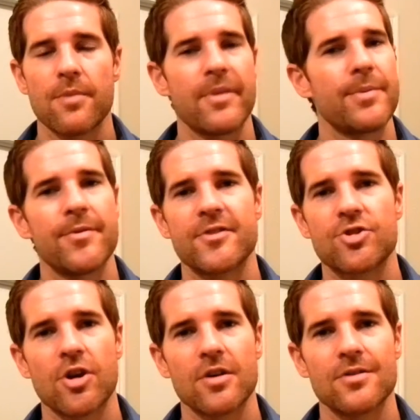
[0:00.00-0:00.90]
Maybe you've
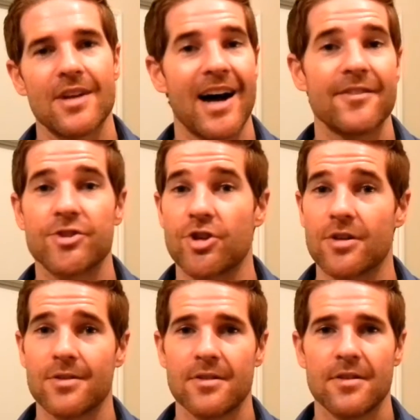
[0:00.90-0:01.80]
struggled. I've
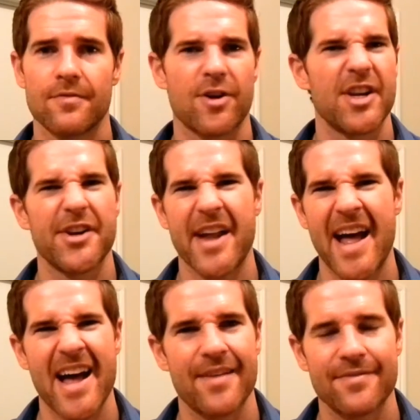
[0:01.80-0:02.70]
struggled for a year and a
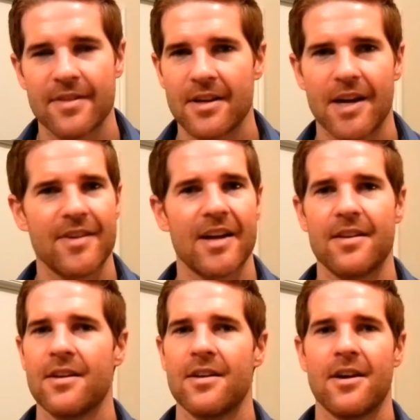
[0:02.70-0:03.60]
half. I've got
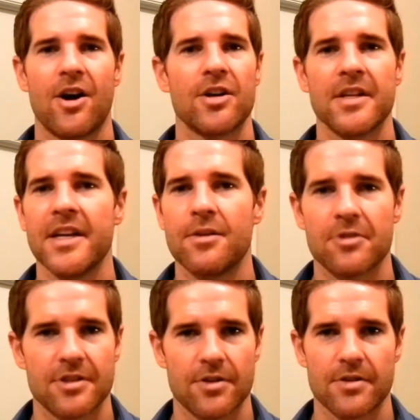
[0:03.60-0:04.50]
hardly any
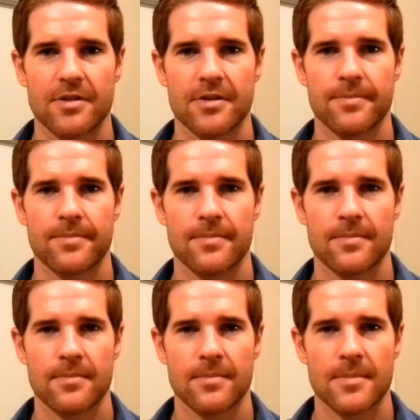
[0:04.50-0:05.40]
results.
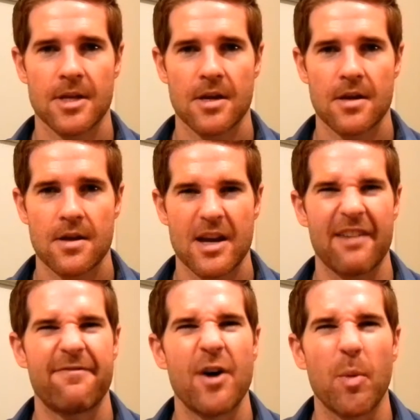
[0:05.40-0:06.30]
I
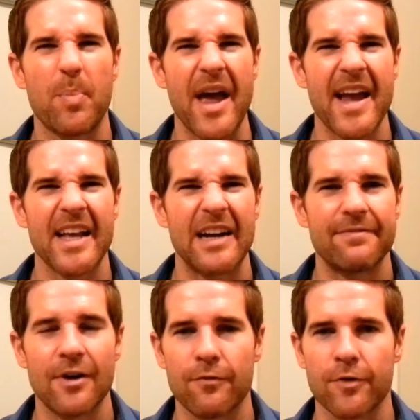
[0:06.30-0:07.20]
felt pain. I
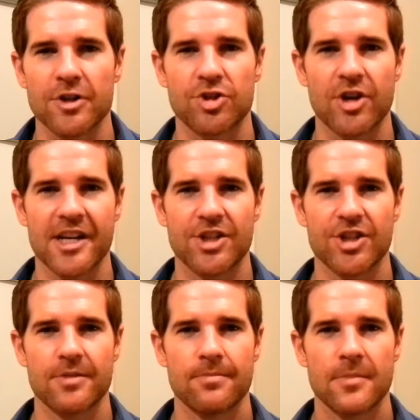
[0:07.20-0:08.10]
felt
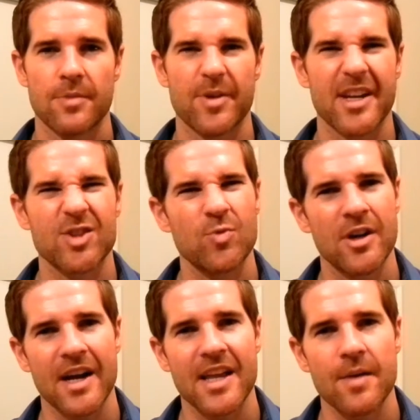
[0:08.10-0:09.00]
frustration. But guess what?
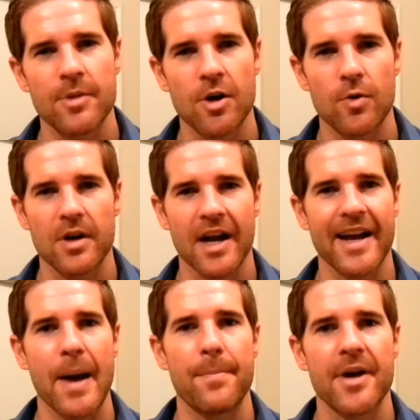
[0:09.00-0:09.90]
I kept going. I
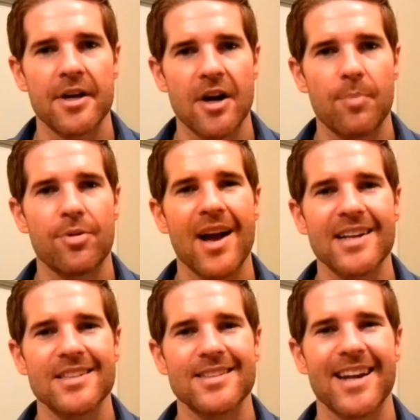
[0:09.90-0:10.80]
got better. I
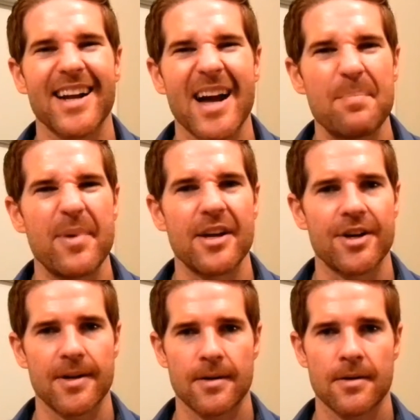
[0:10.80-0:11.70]
practiced and I got
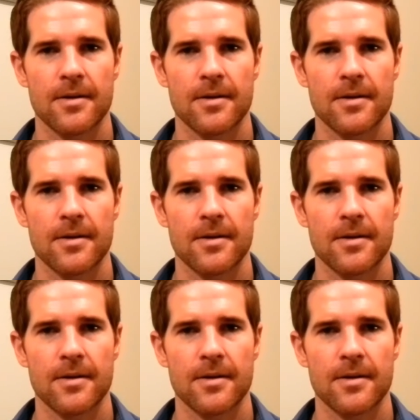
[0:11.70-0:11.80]
better.